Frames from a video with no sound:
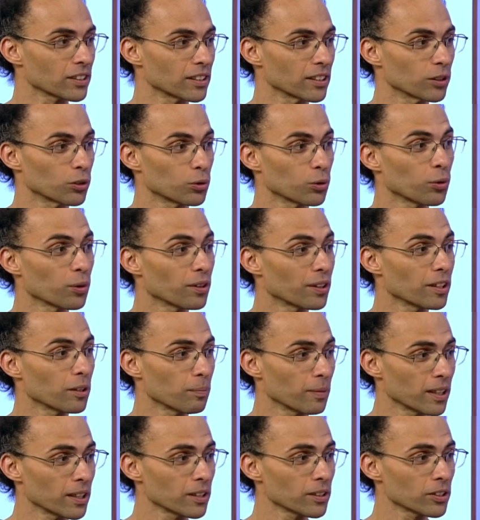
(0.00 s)
in 2-3
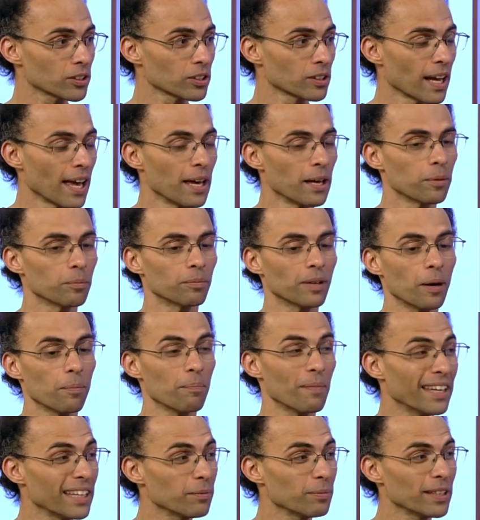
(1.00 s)
minutes, but
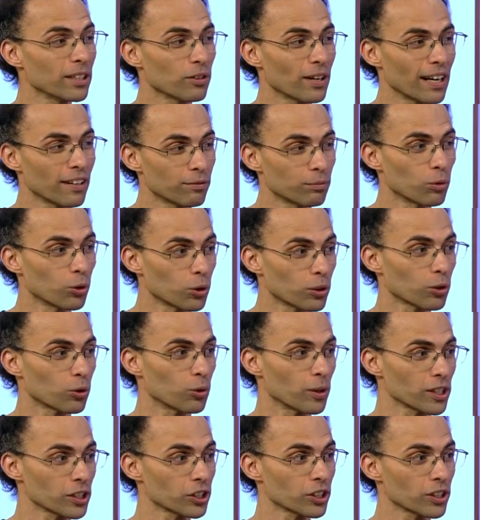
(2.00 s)
maybe you have more
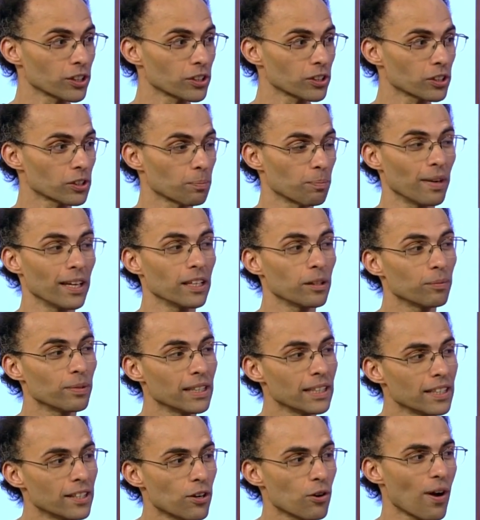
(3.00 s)
questions, maybe
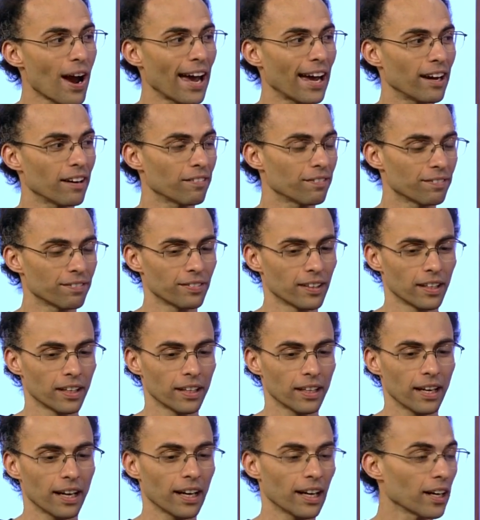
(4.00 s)
you have
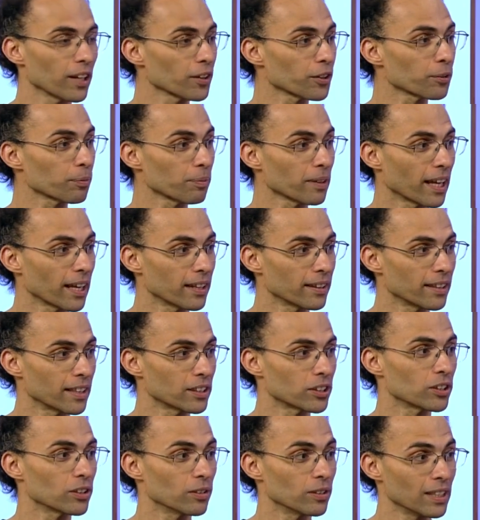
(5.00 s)
a health plan
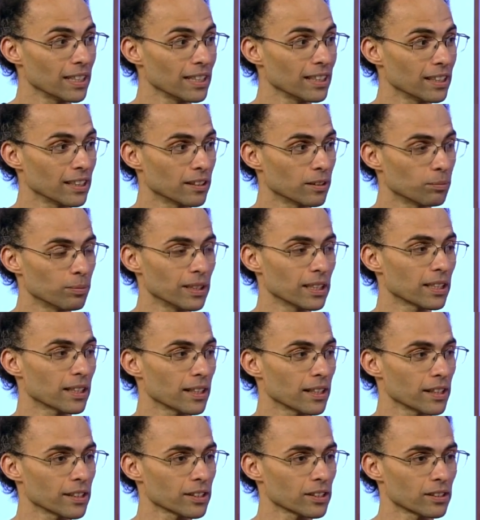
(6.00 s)
that you need
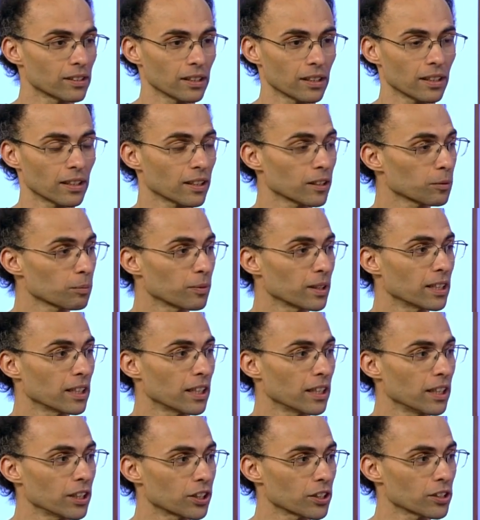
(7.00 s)
because the current
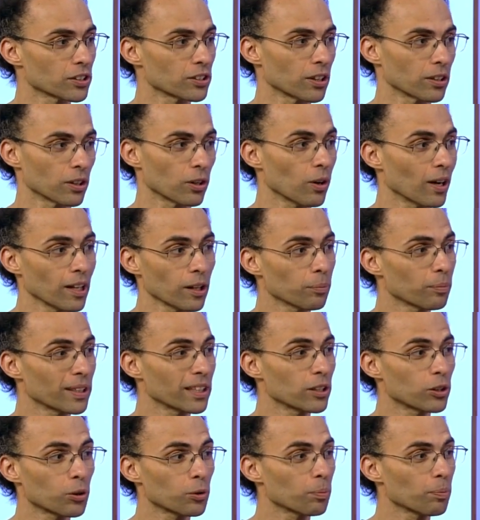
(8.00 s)
medications are not helping
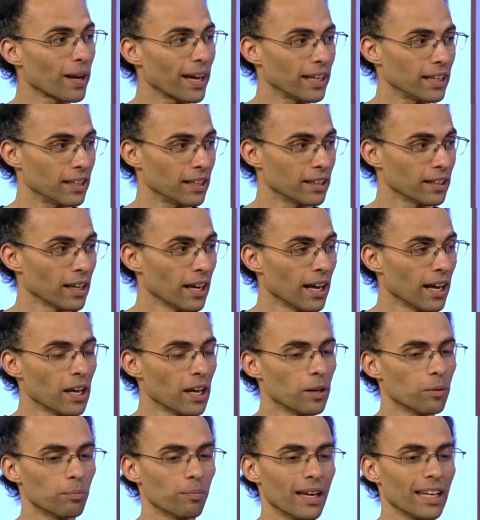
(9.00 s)
your pain.
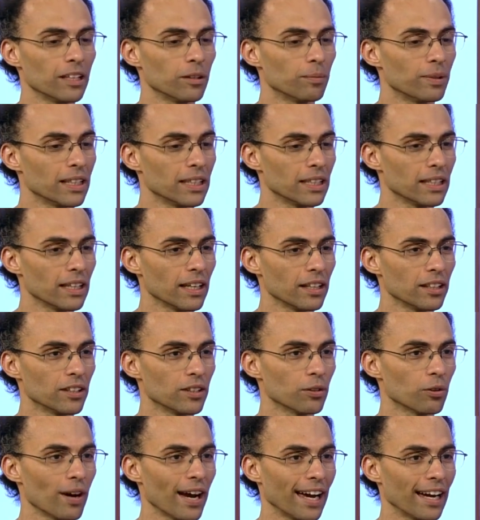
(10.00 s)
Maybe
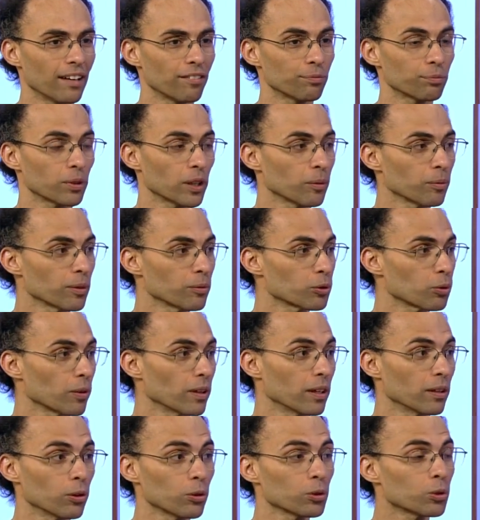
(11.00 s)
you have problems with
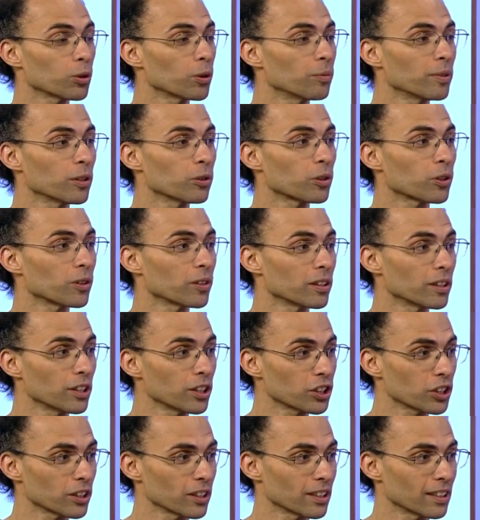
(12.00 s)
an autoimmune
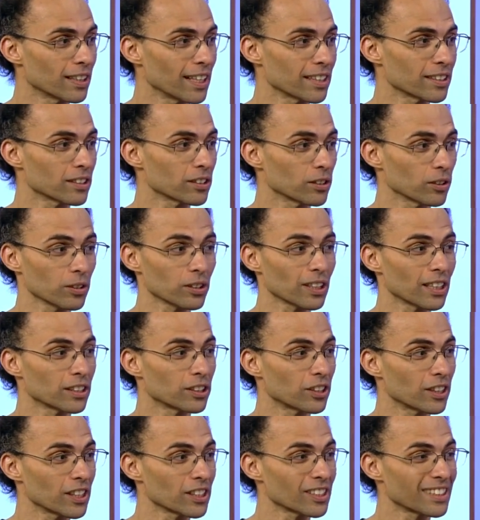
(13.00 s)
condition that's not
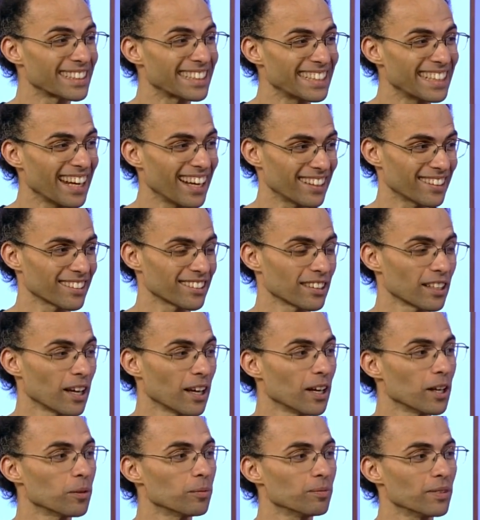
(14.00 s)
addressed yet.
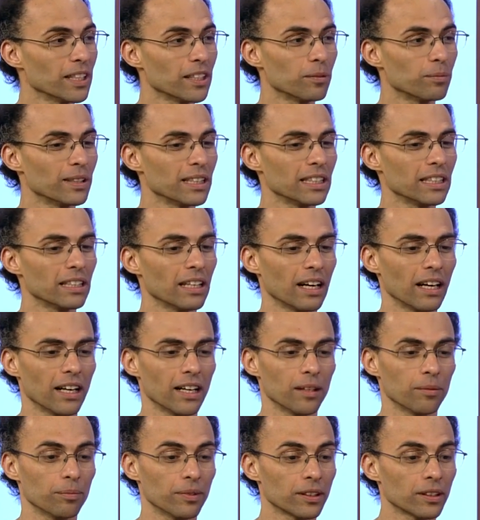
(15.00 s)
Maybe
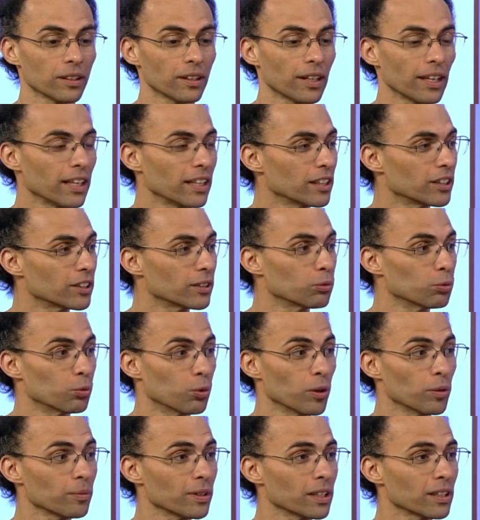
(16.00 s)
a middle-aged
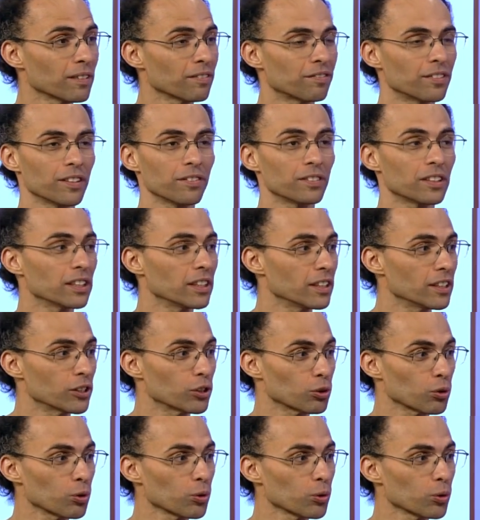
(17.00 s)
woman, 50
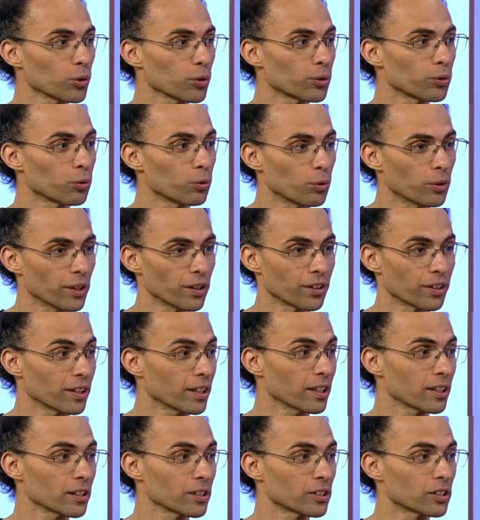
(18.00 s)
years old, with
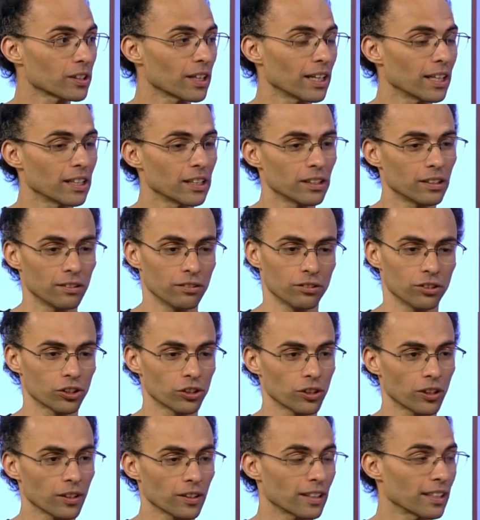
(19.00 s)
kids and
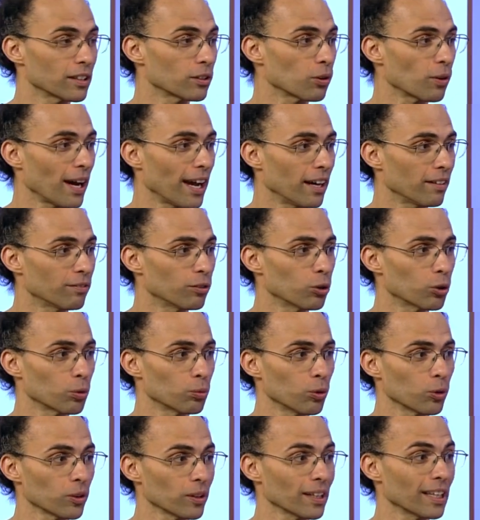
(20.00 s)
starting to have
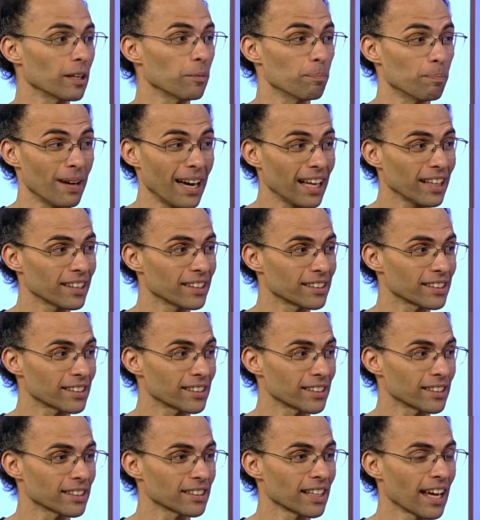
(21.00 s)
hormonal
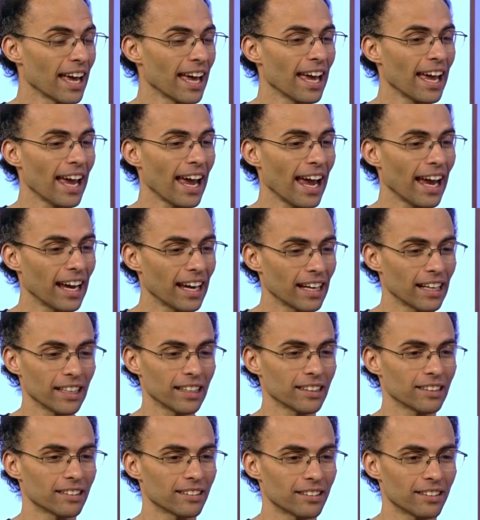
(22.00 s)
imbalances,
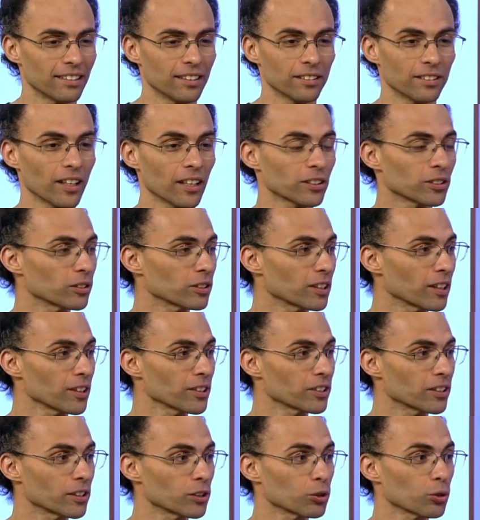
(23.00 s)
and the doctor
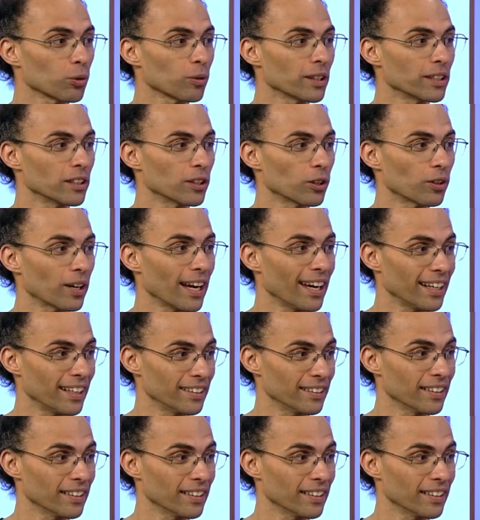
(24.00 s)
tells her it's all in your head.